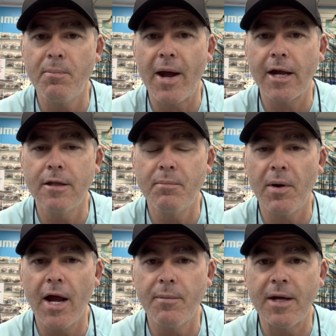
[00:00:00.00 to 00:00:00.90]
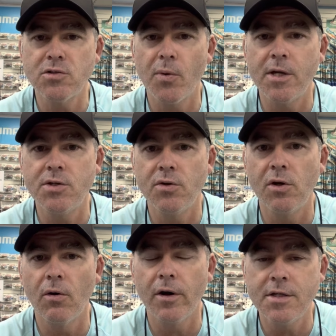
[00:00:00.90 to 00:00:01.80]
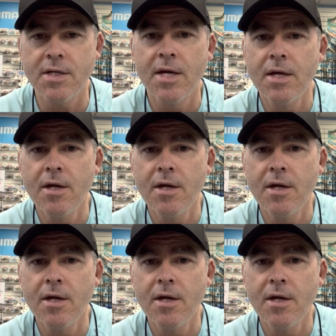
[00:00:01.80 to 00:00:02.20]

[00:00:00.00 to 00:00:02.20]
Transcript: back of the bay, about 22 degrees,